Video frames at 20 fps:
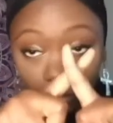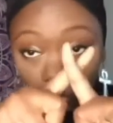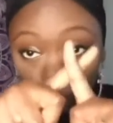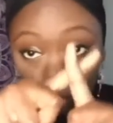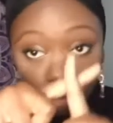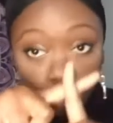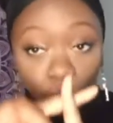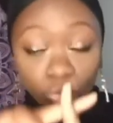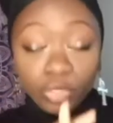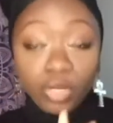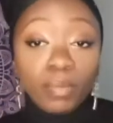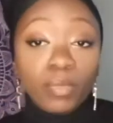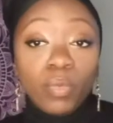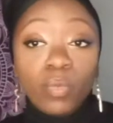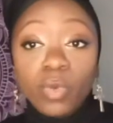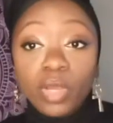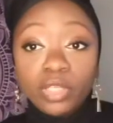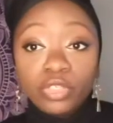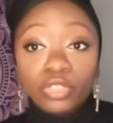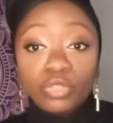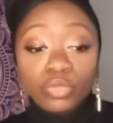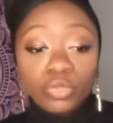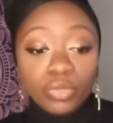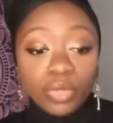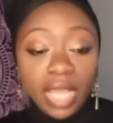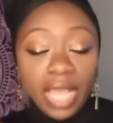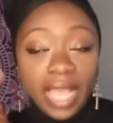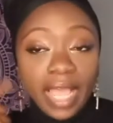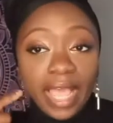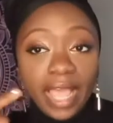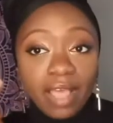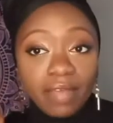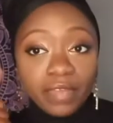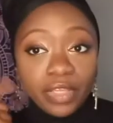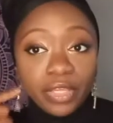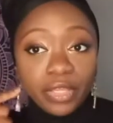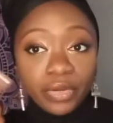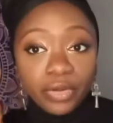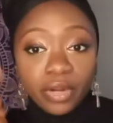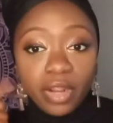Rule number one, you do not
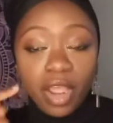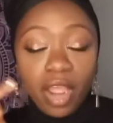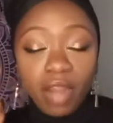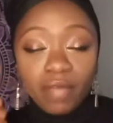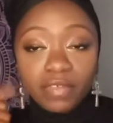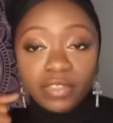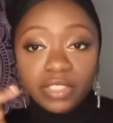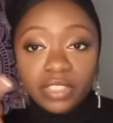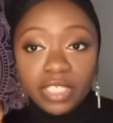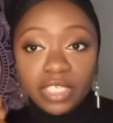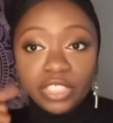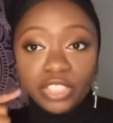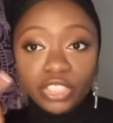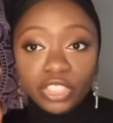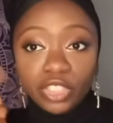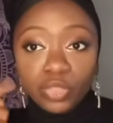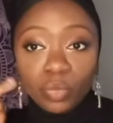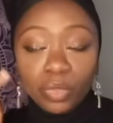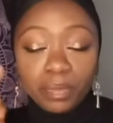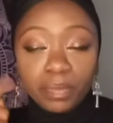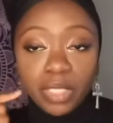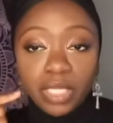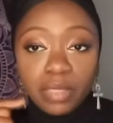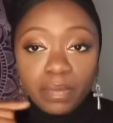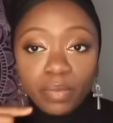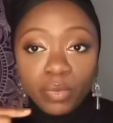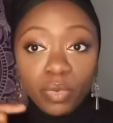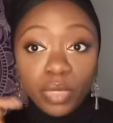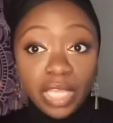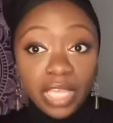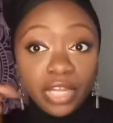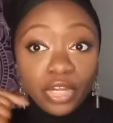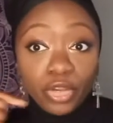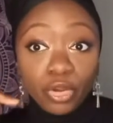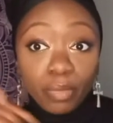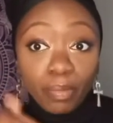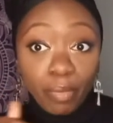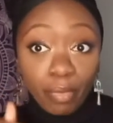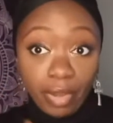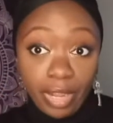have inner conversations with people in
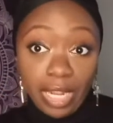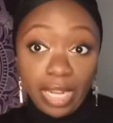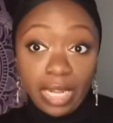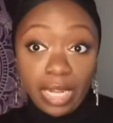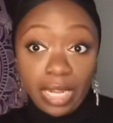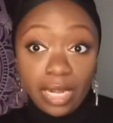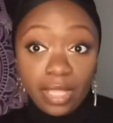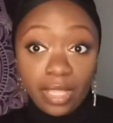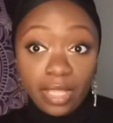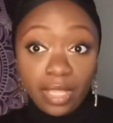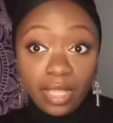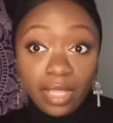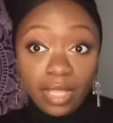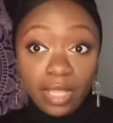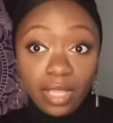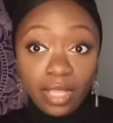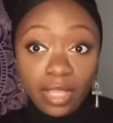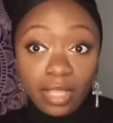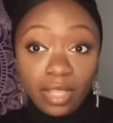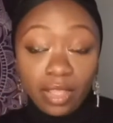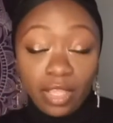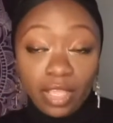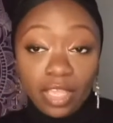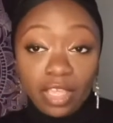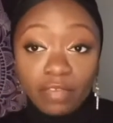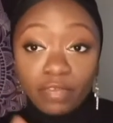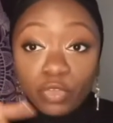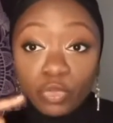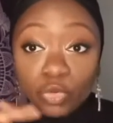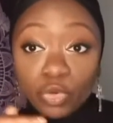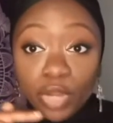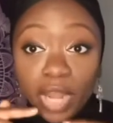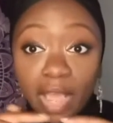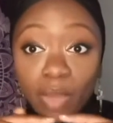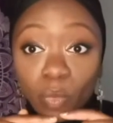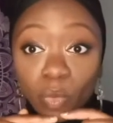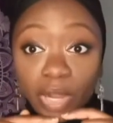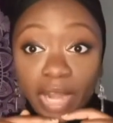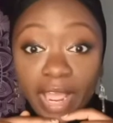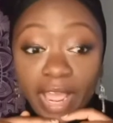your brain if you do
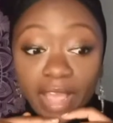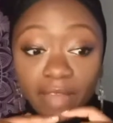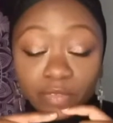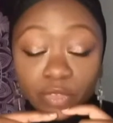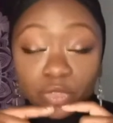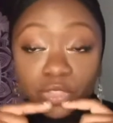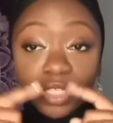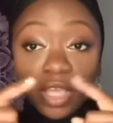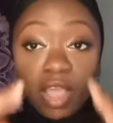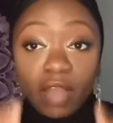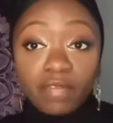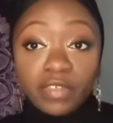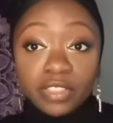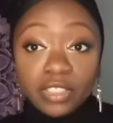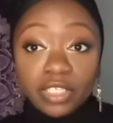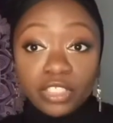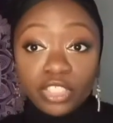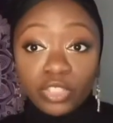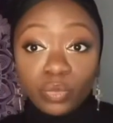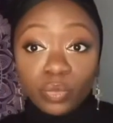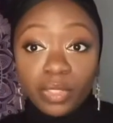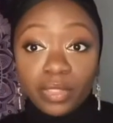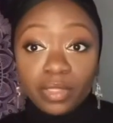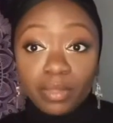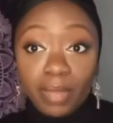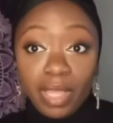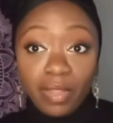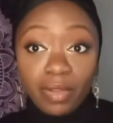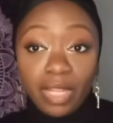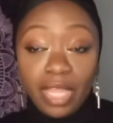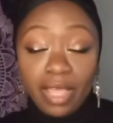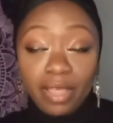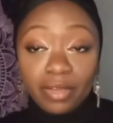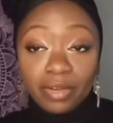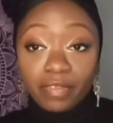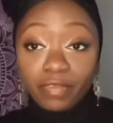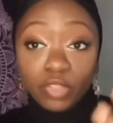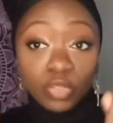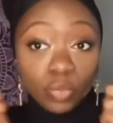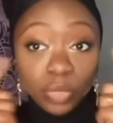not want to have those conversations with them out
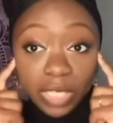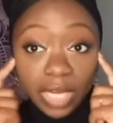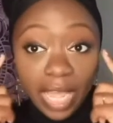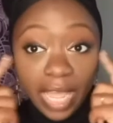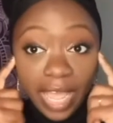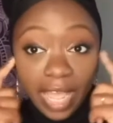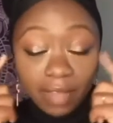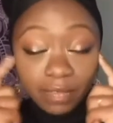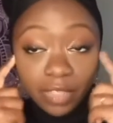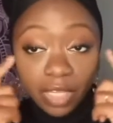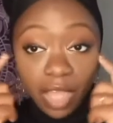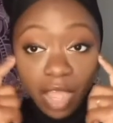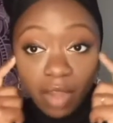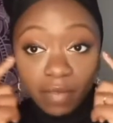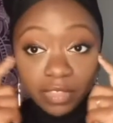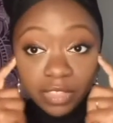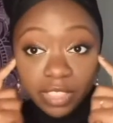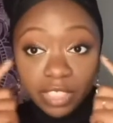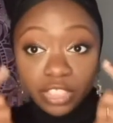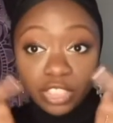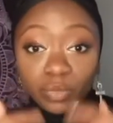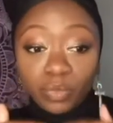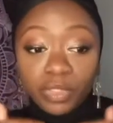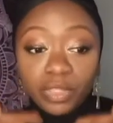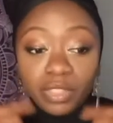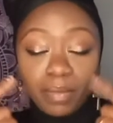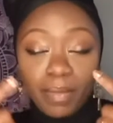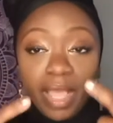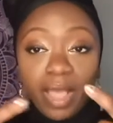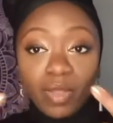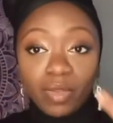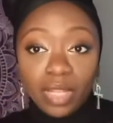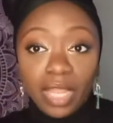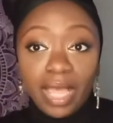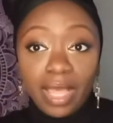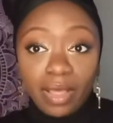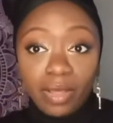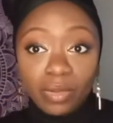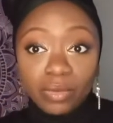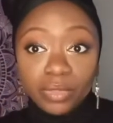loud. If you would not have the conversation with them out
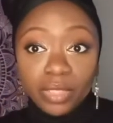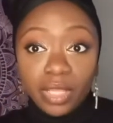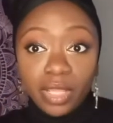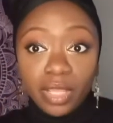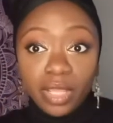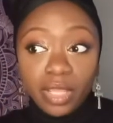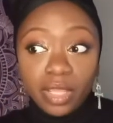loud,